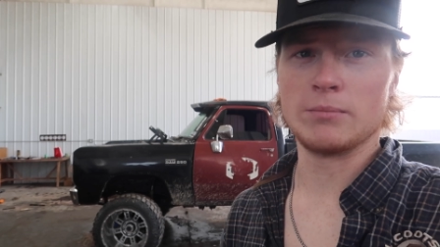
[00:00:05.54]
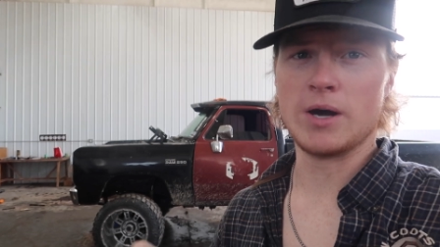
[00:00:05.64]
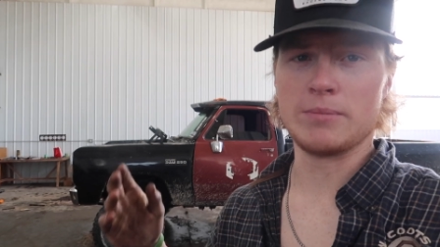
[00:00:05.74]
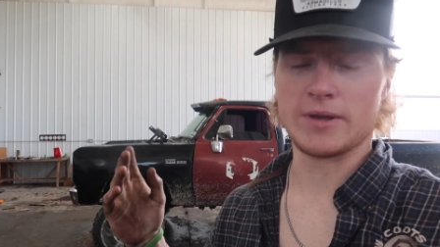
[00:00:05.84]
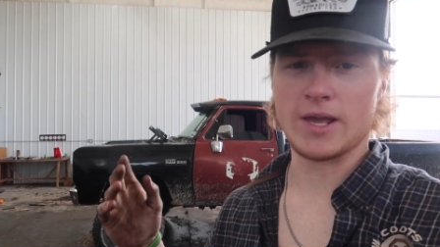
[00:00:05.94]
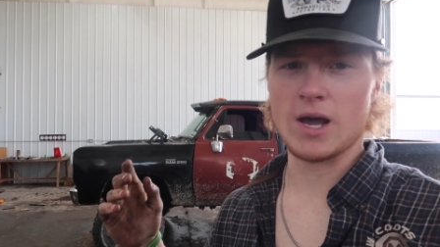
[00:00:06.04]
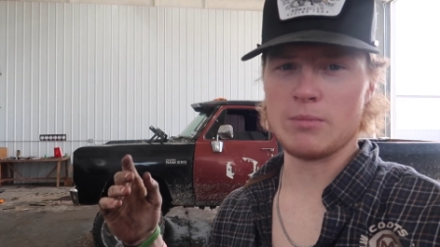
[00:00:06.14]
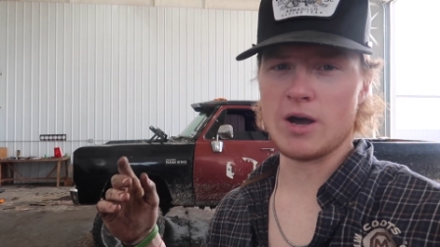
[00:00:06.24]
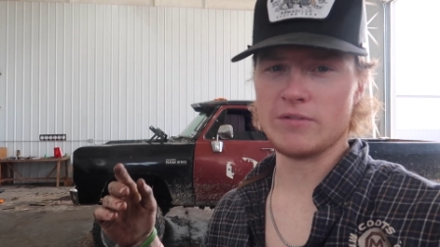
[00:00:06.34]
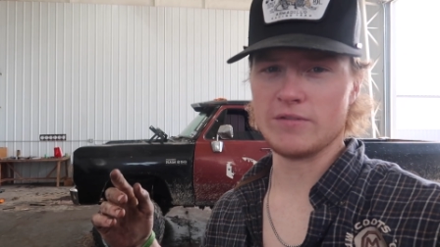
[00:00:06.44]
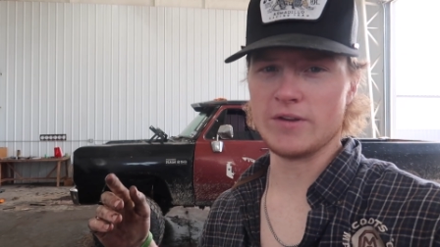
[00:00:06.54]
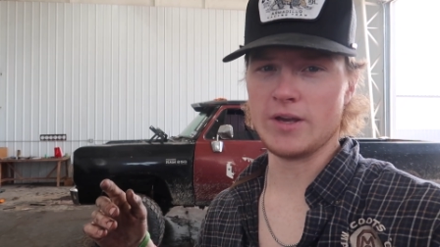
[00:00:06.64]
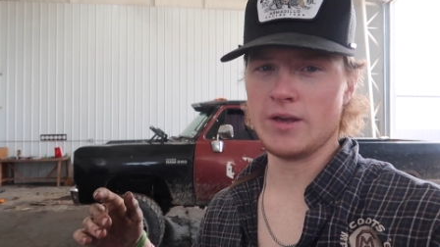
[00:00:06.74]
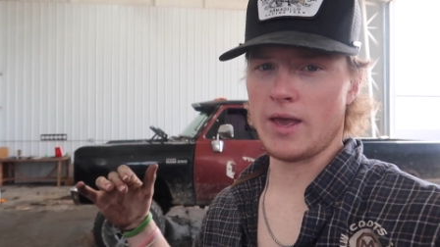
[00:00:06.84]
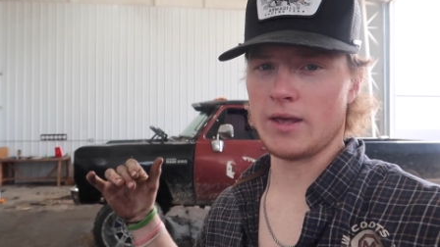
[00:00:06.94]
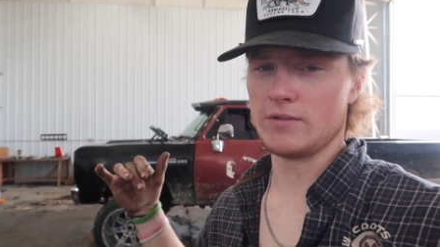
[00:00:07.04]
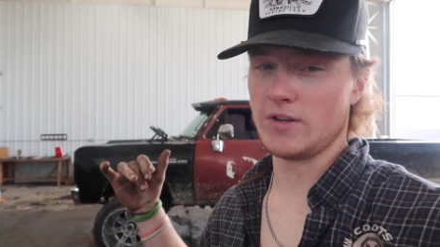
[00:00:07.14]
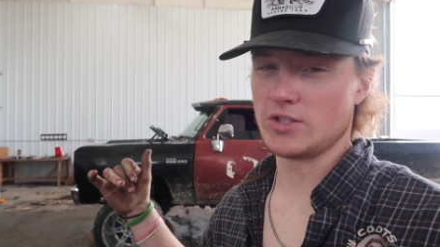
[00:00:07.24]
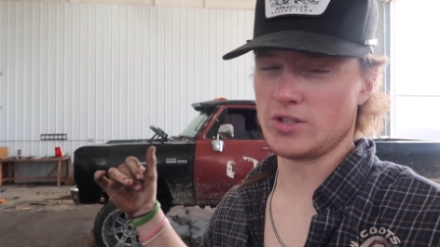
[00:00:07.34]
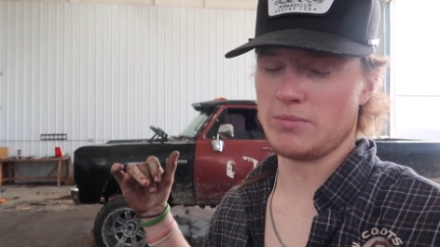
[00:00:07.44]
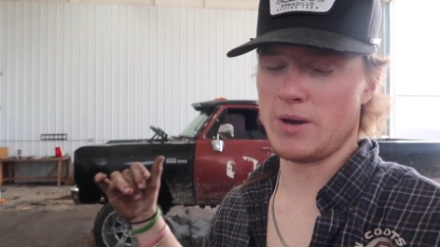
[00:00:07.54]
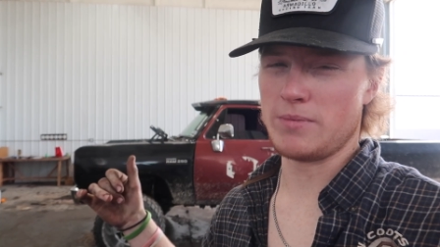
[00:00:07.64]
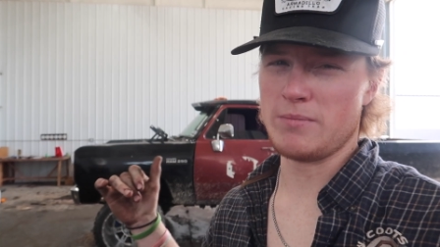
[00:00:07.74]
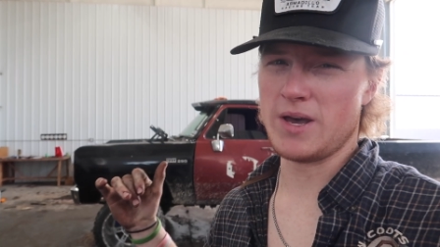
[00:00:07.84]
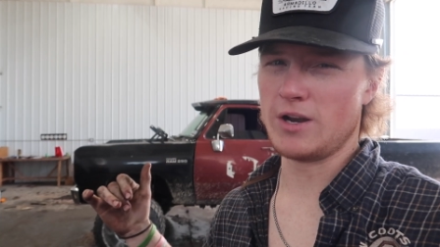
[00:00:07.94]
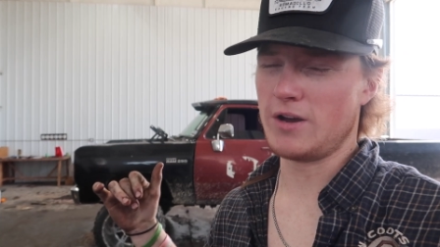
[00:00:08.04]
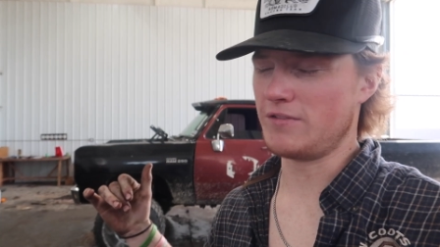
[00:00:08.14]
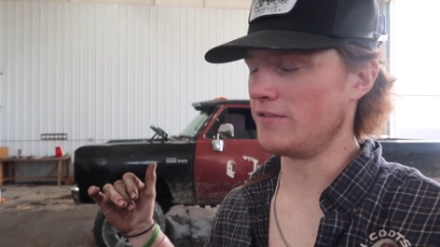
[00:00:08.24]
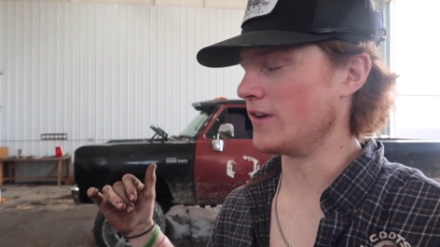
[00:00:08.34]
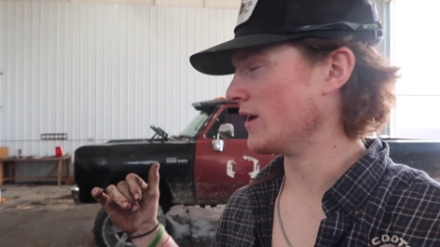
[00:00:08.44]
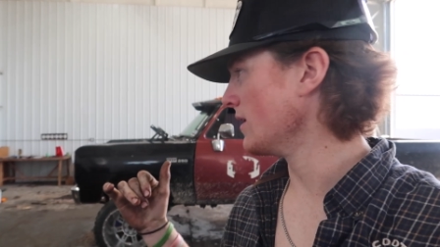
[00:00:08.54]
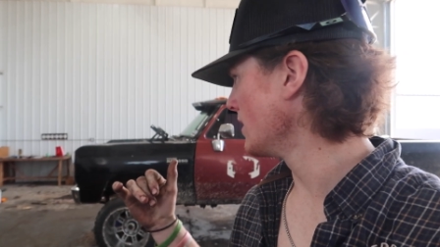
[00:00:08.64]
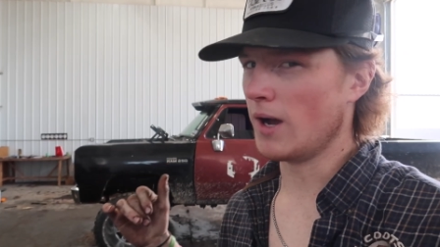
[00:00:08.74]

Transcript: pop the cab off of it and eventually pop the bed off of it.